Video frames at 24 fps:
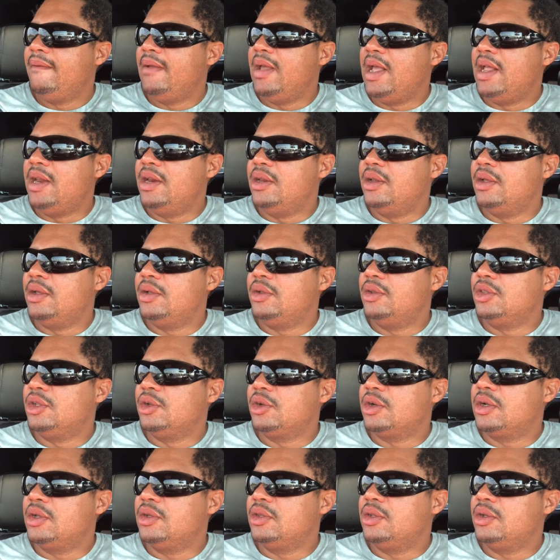And the
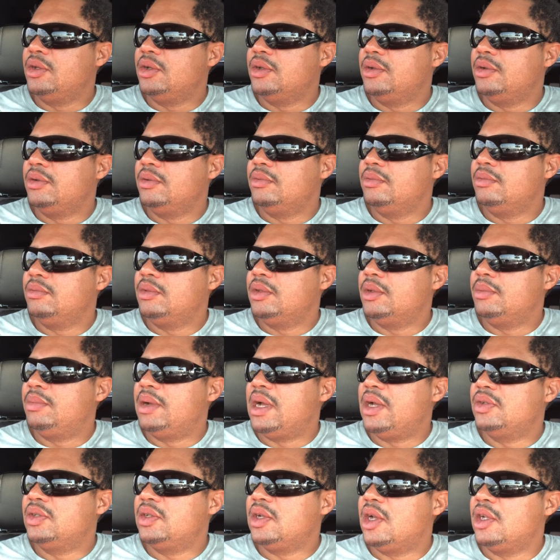
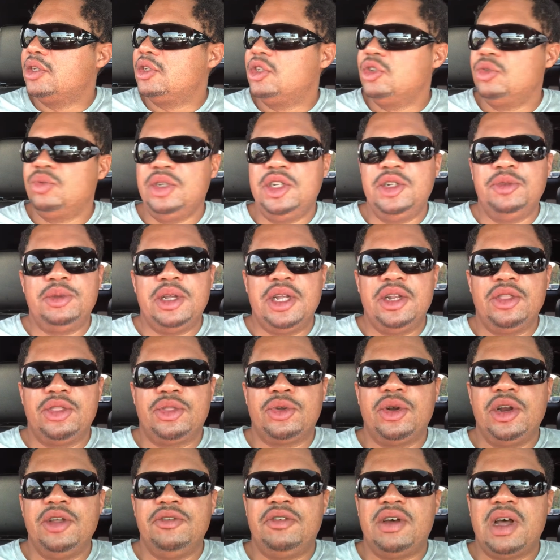bounce houses, we spent
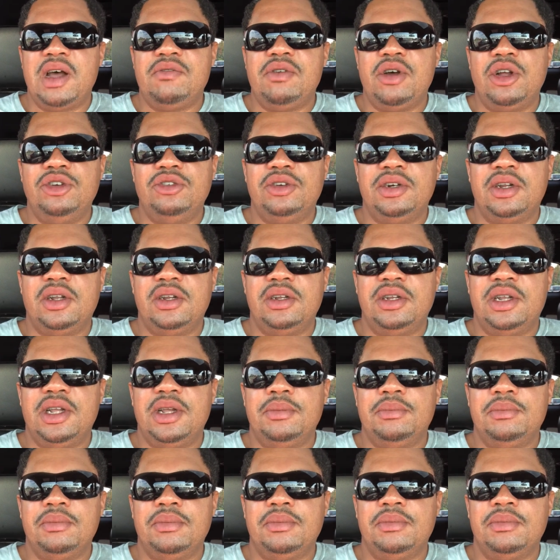$3,500 on them.